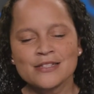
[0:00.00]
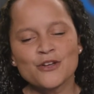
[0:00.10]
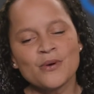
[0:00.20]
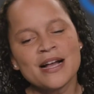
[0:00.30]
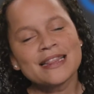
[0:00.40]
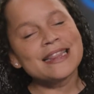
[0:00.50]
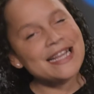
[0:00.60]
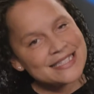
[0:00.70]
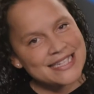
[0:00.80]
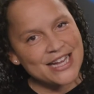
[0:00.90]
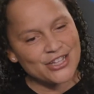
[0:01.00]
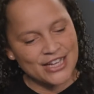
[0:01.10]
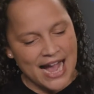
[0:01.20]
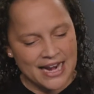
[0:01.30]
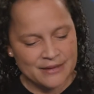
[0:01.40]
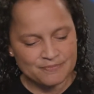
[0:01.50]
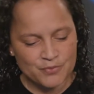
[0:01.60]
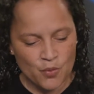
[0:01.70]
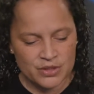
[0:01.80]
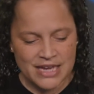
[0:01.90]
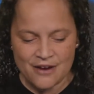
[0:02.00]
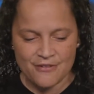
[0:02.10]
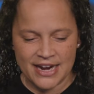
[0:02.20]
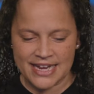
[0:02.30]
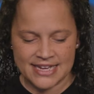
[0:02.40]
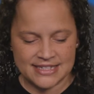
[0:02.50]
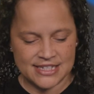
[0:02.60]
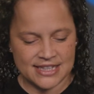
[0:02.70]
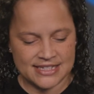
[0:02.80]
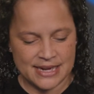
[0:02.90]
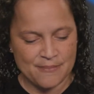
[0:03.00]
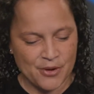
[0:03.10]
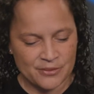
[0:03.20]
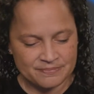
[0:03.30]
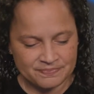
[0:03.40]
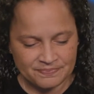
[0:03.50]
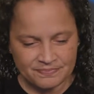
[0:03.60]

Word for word: So let's take a look at it. We'll dive right into the sample.